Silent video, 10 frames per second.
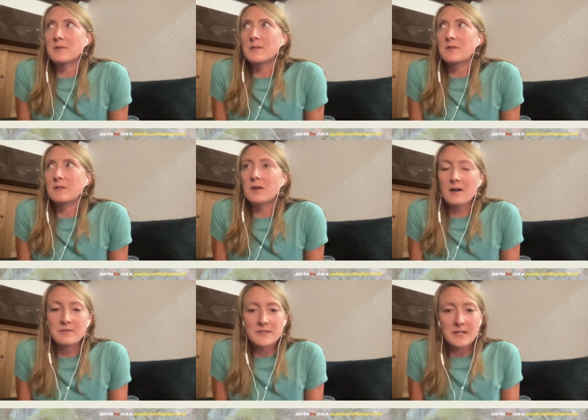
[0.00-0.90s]
would
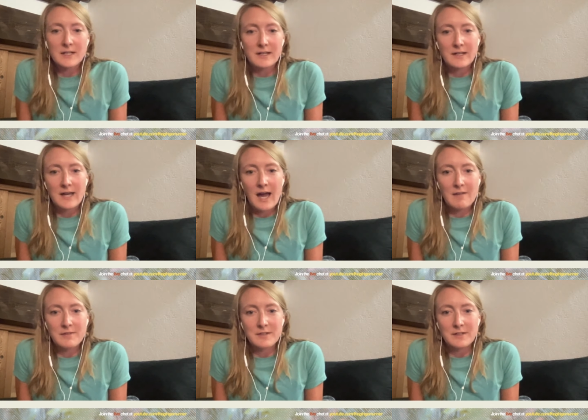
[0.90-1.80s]
love to
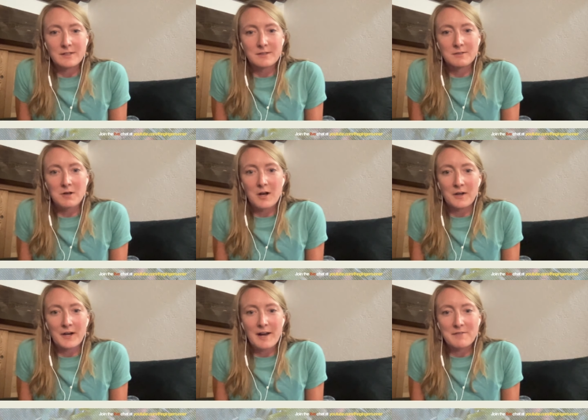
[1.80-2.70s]
have a
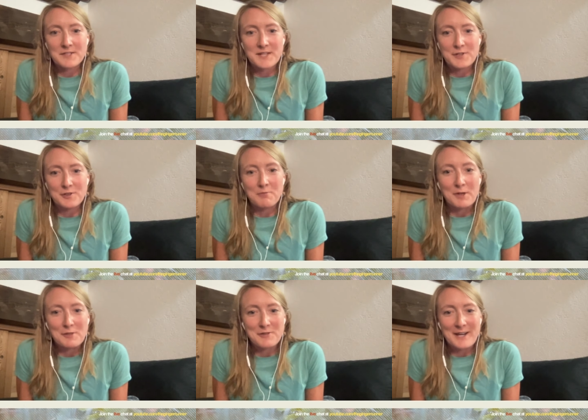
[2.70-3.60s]
longer conversation
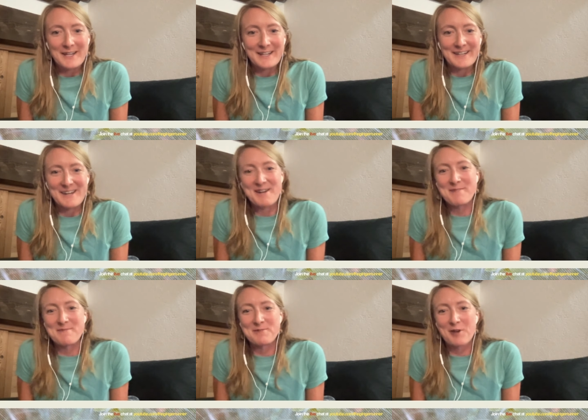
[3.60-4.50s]
with Jenny.
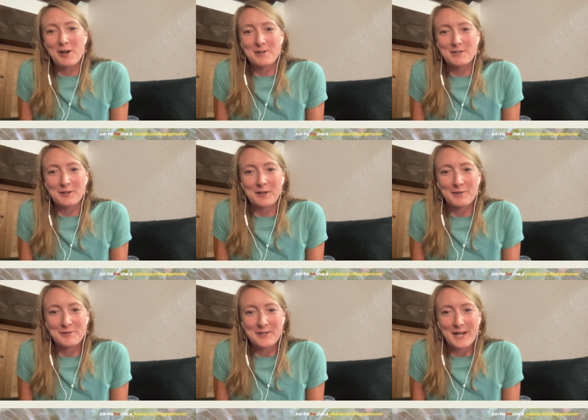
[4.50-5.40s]
Shout out to her
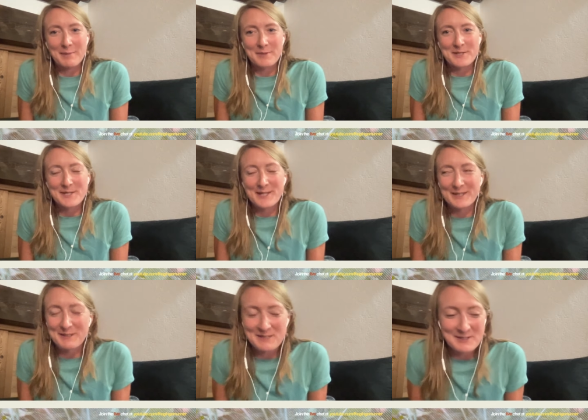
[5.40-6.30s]
if she happens to
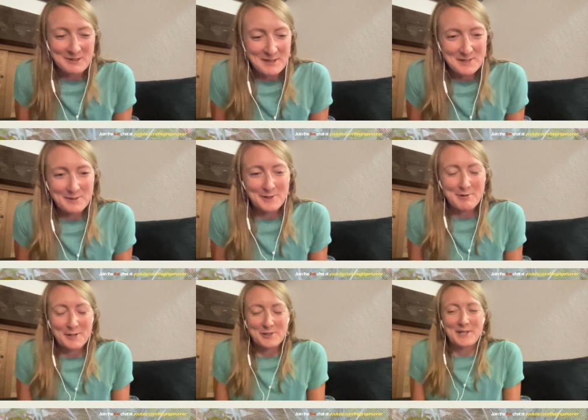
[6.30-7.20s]
listen to this or is
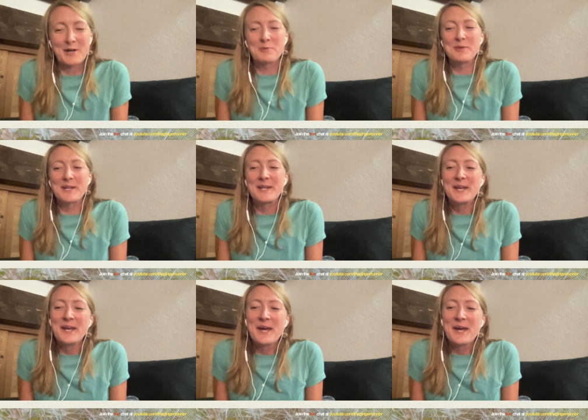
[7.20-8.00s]
watching now. But